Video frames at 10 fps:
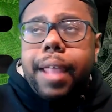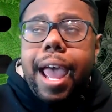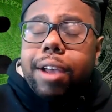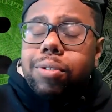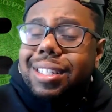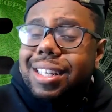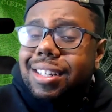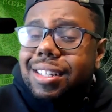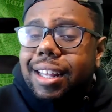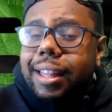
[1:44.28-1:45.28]

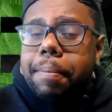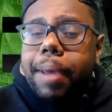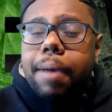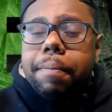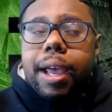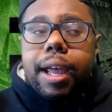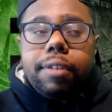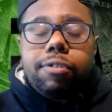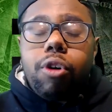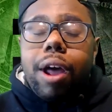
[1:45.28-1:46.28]
acquisitions that they may have made
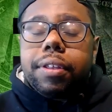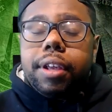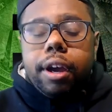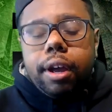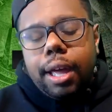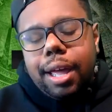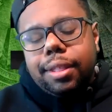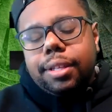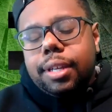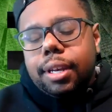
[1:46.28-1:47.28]
throughout the year.
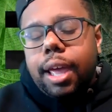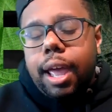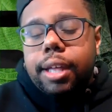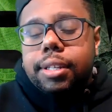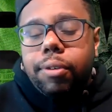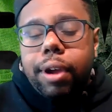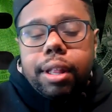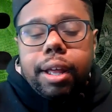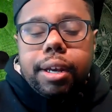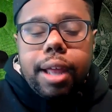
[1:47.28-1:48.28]
The 10K is a
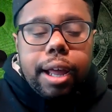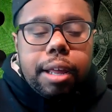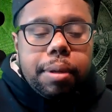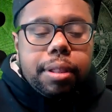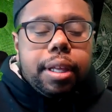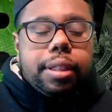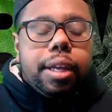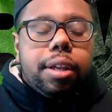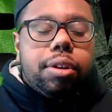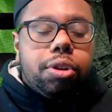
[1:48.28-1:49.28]
regulated document that
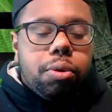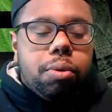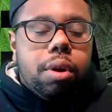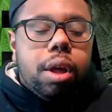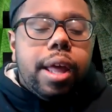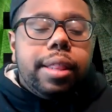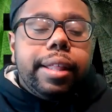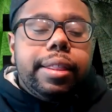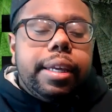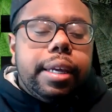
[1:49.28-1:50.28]
they do,
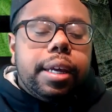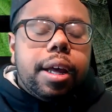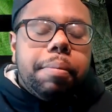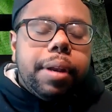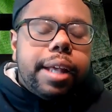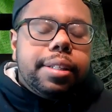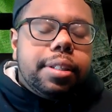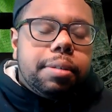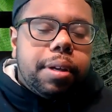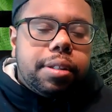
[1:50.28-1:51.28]
that the company has to
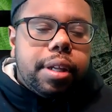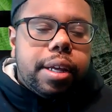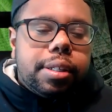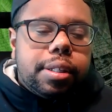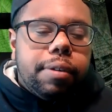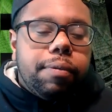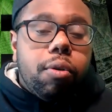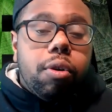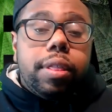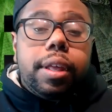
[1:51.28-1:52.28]
submit to the SEC
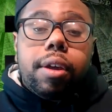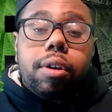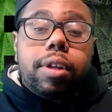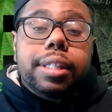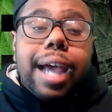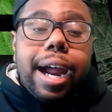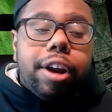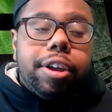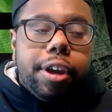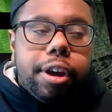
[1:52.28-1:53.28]
for the entire
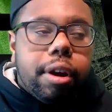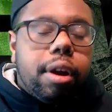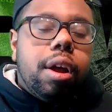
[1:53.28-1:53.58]
year,